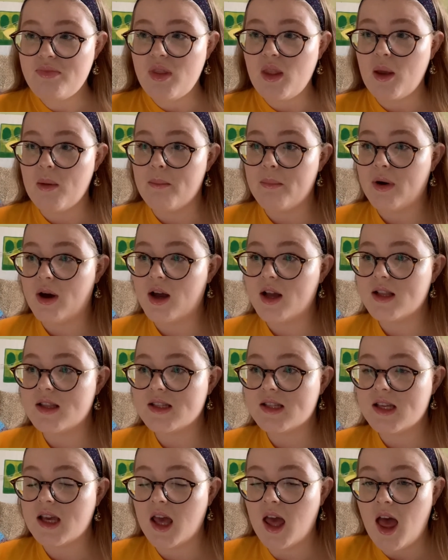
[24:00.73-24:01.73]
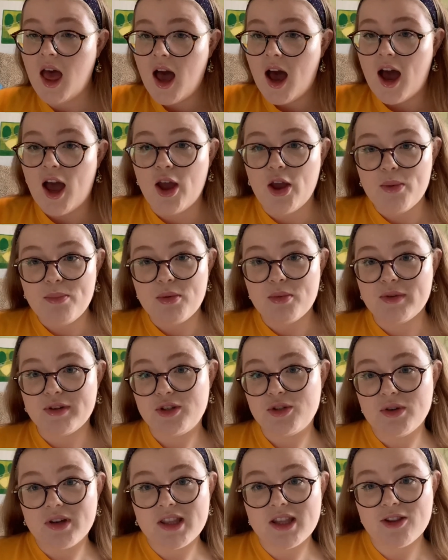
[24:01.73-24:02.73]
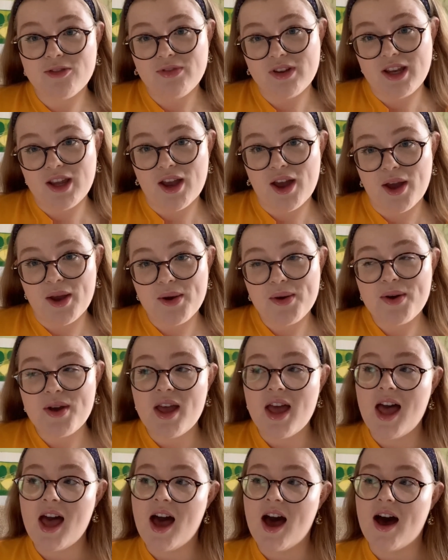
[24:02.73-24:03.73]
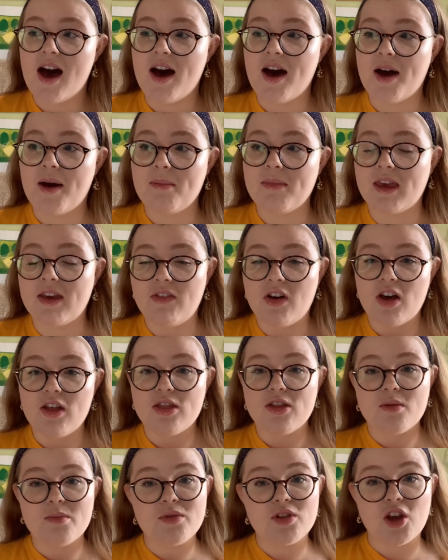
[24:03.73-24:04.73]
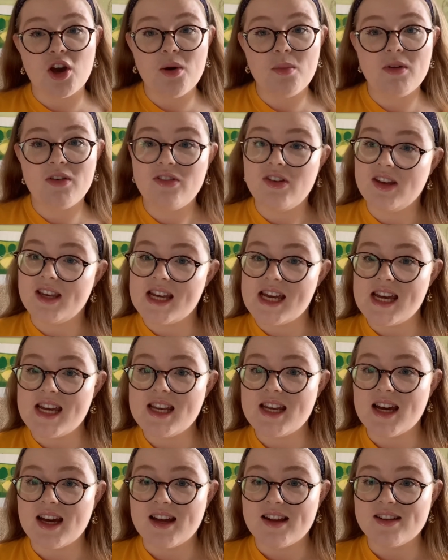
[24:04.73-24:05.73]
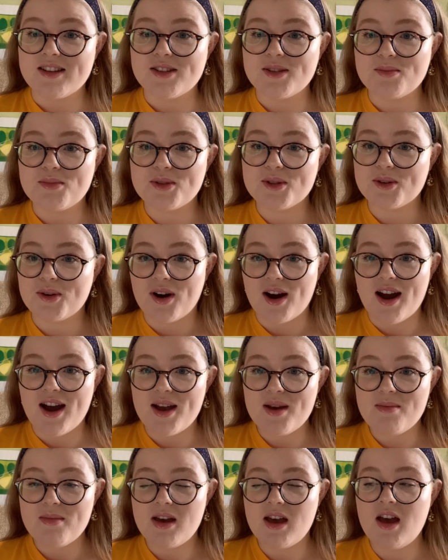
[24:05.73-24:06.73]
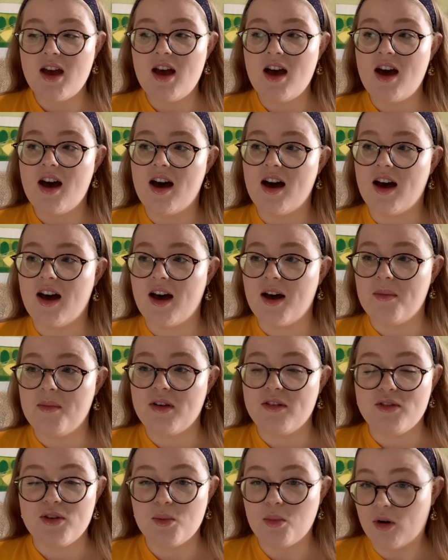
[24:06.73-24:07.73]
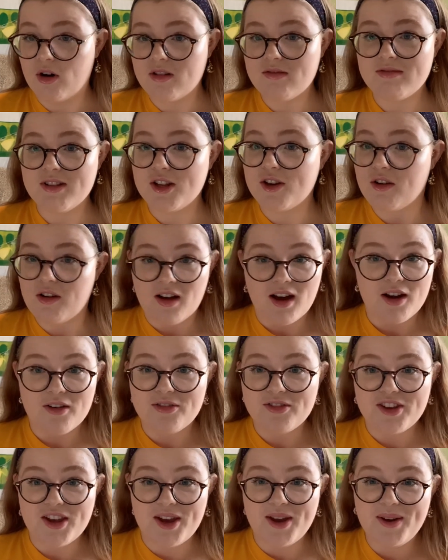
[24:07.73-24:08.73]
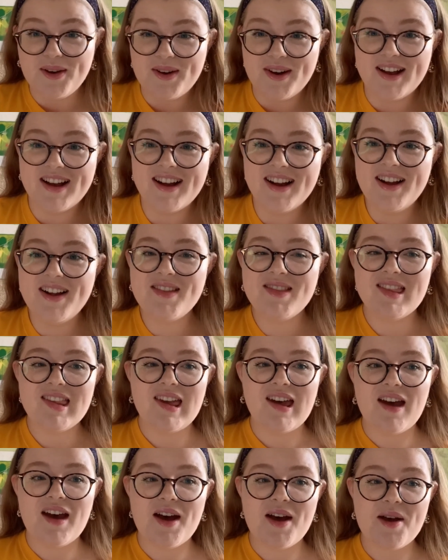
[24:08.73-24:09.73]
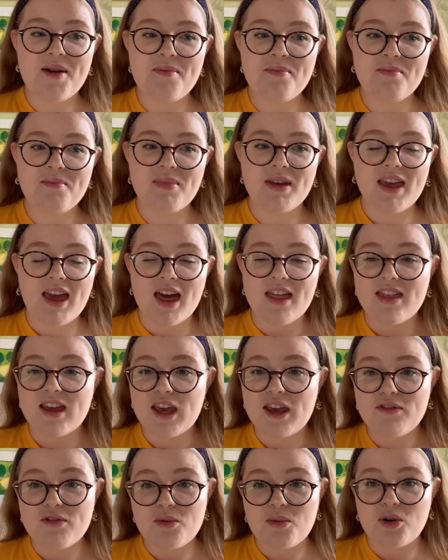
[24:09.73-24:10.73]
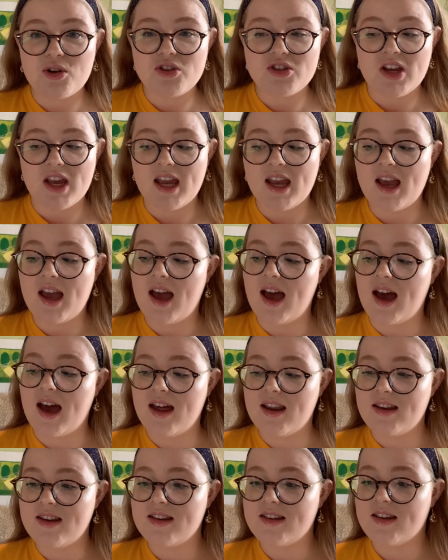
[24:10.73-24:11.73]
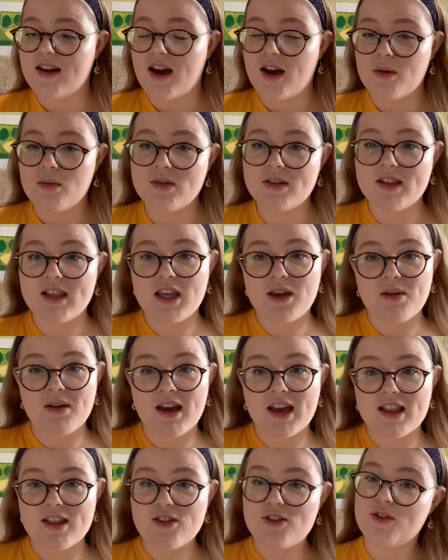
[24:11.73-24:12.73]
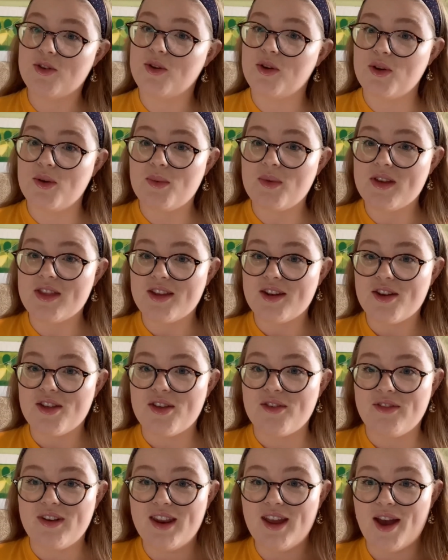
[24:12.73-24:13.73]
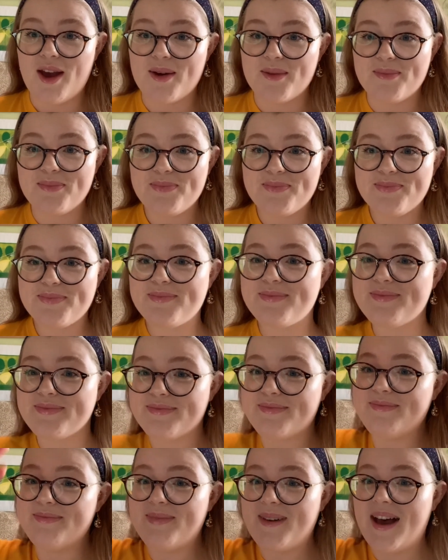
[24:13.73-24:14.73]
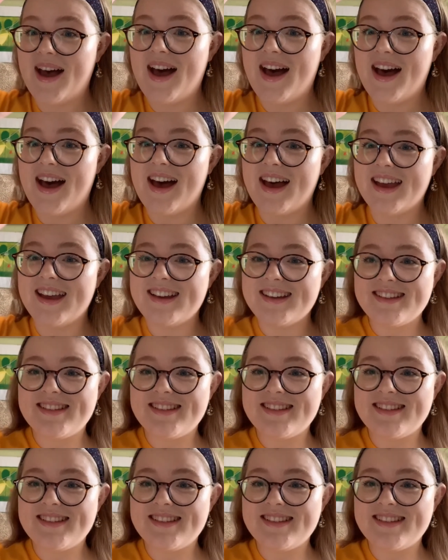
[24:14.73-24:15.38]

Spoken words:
But I hope you enjoyed this video. Give it a thumbs up if you did, and subscribe if you want. You don't have to. But yeah, thank you for watching, and I will see you again soon with another video. Bye!